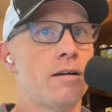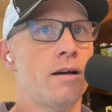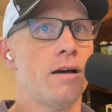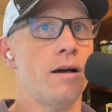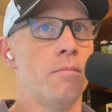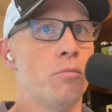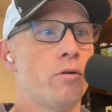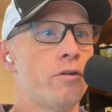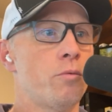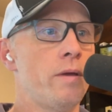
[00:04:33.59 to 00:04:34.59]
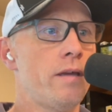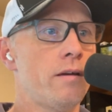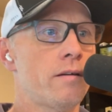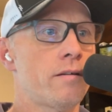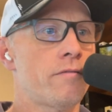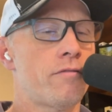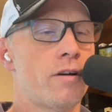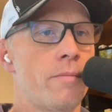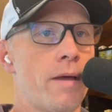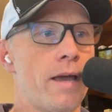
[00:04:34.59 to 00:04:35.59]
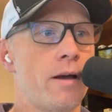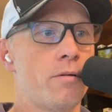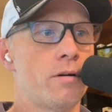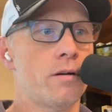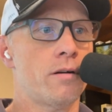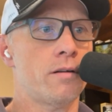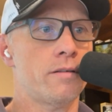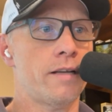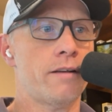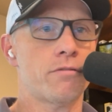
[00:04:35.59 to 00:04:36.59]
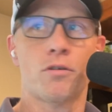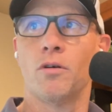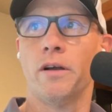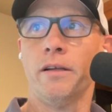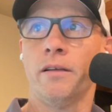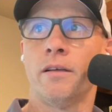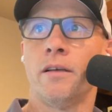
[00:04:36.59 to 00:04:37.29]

uh, more than a week from our date of recording.